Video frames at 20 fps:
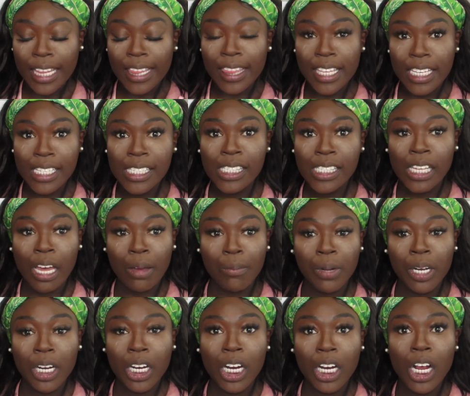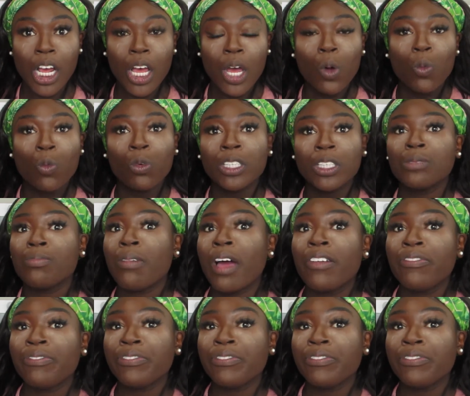this summer was my